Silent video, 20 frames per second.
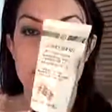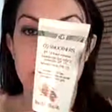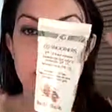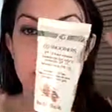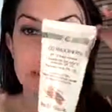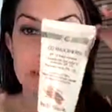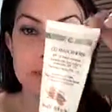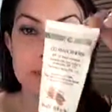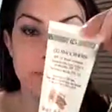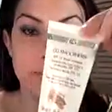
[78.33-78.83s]
in
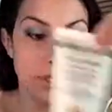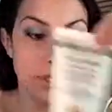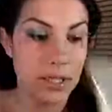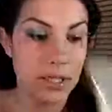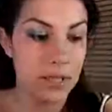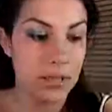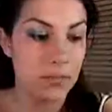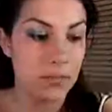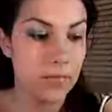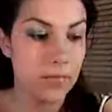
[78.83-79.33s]
light to
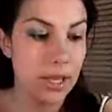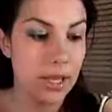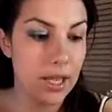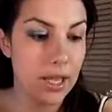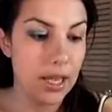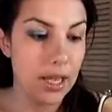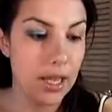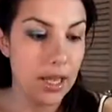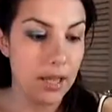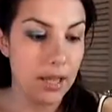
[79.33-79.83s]
medium,
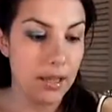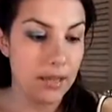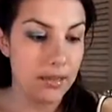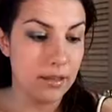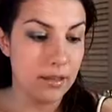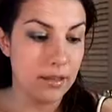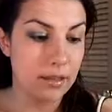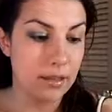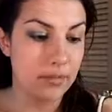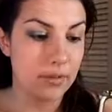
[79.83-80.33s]
and
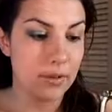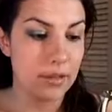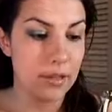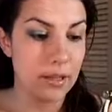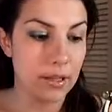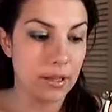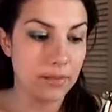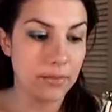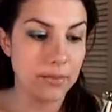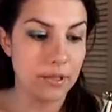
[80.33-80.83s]
then
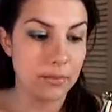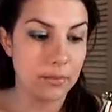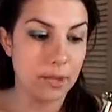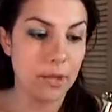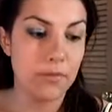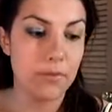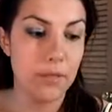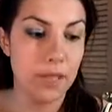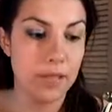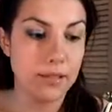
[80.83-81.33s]
everything else on
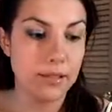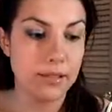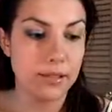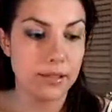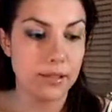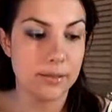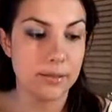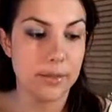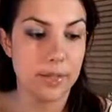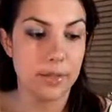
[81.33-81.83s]
my face
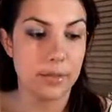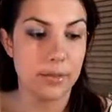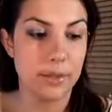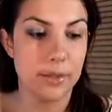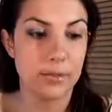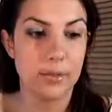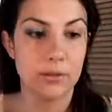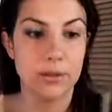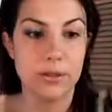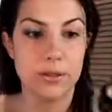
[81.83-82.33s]
is Bare
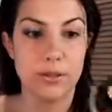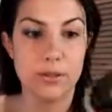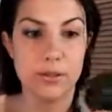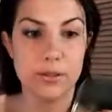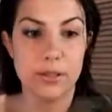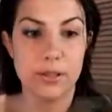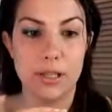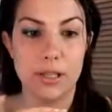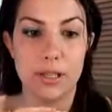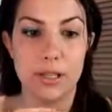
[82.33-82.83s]

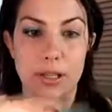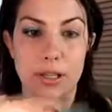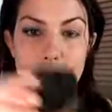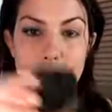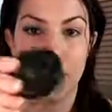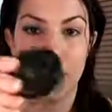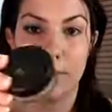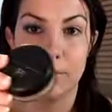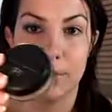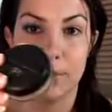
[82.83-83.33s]
Minerals
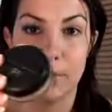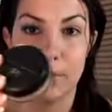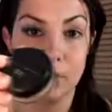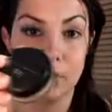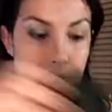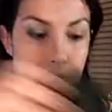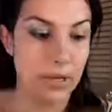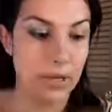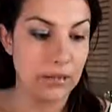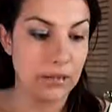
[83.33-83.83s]

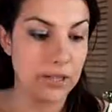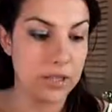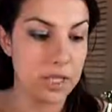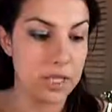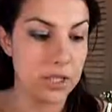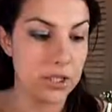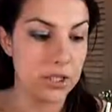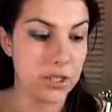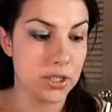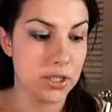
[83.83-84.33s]

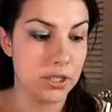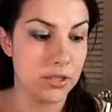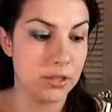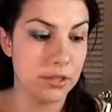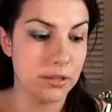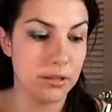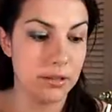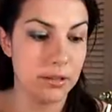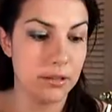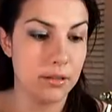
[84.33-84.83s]

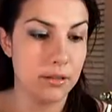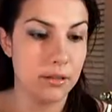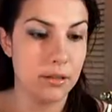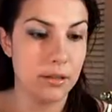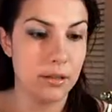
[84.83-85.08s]
Foundation,